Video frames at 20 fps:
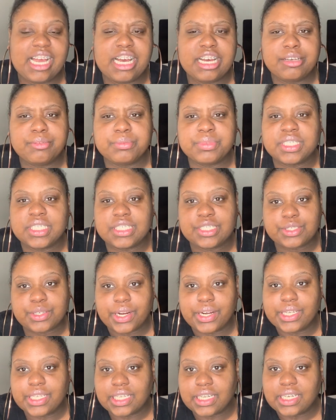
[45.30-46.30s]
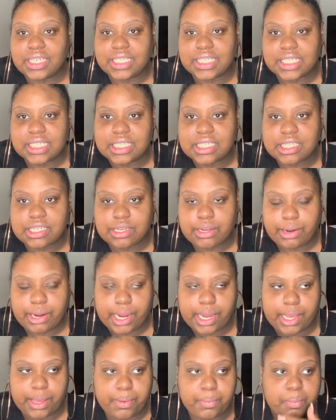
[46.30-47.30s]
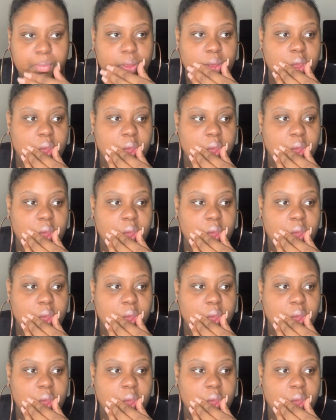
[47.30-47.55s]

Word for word: um, she's scrolling on Instagram